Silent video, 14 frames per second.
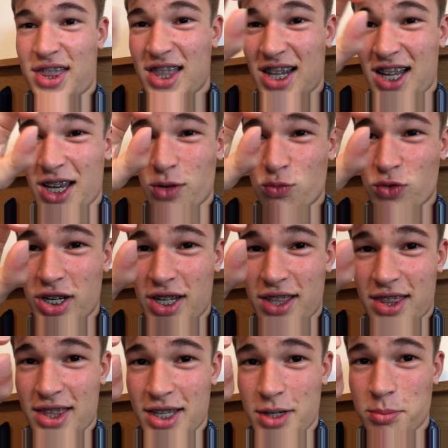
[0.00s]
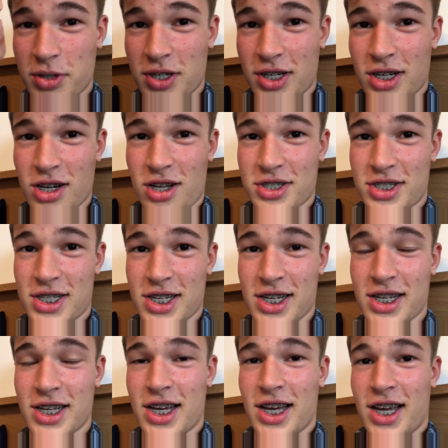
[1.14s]
like a really thin bit of glass
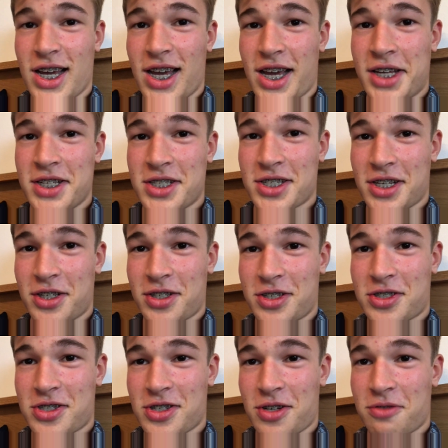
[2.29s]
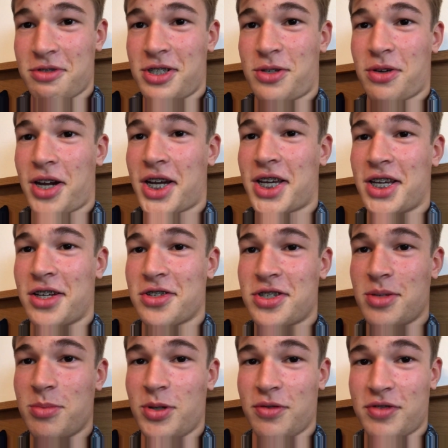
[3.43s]
there, and it's like slowly cracking as
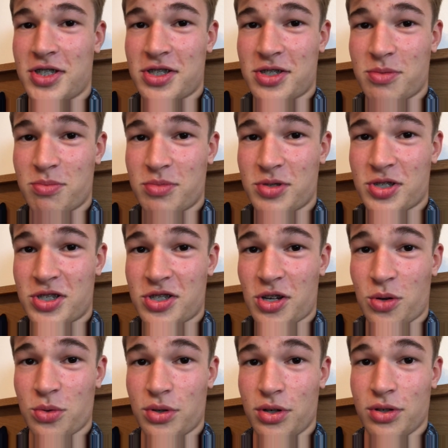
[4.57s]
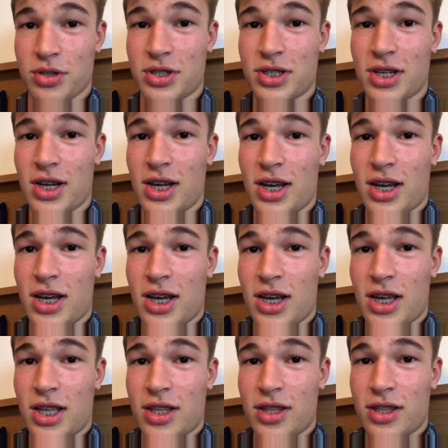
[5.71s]
she moves. It's so good.
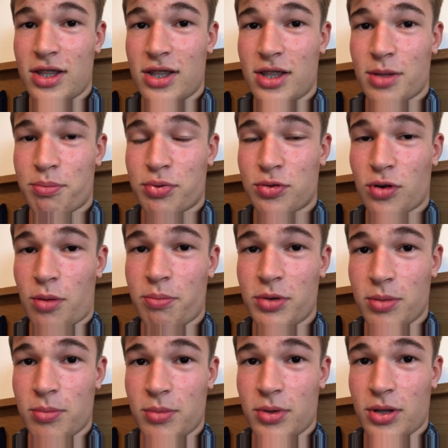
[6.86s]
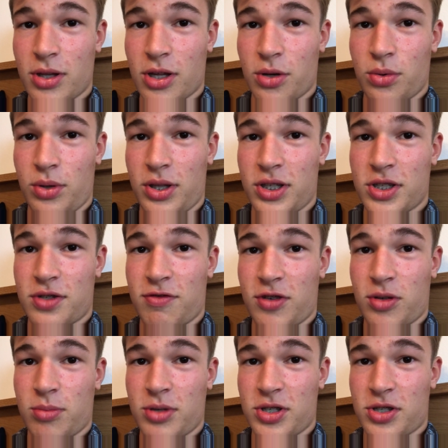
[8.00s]
The problem though in this
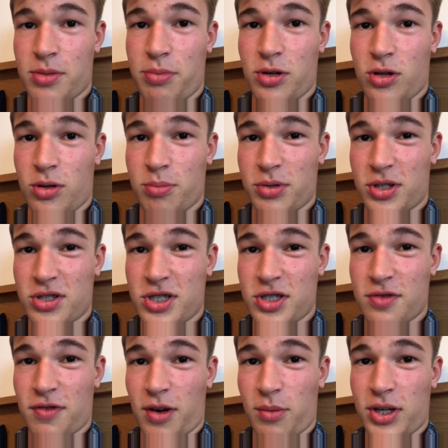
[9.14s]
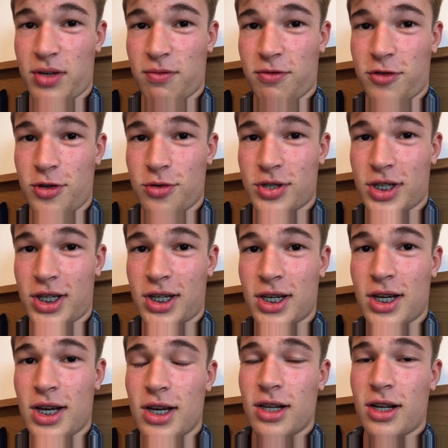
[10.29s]
film is the plot because it's very confusing.
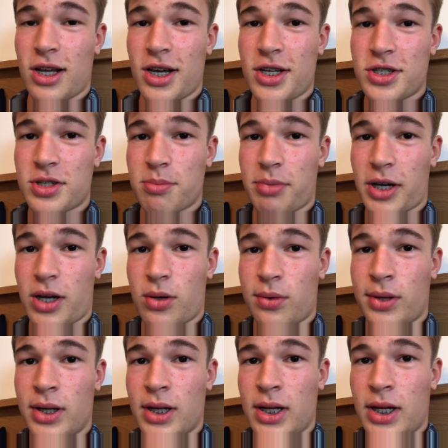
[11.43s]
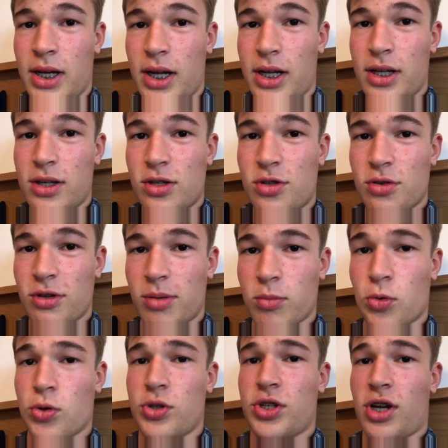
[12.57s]
Like it's about doing
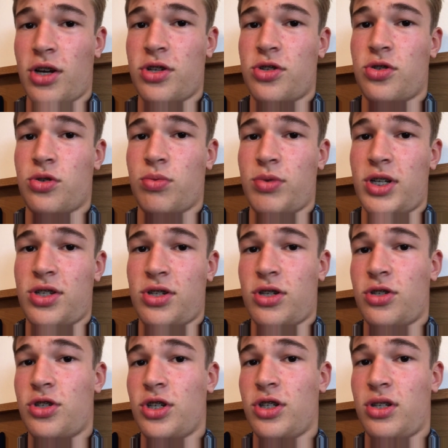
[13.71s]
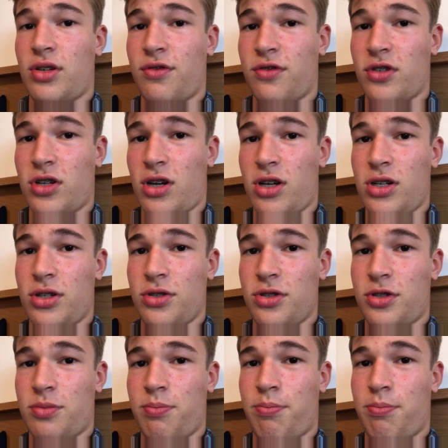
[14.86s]
more dinosaur research at a different island,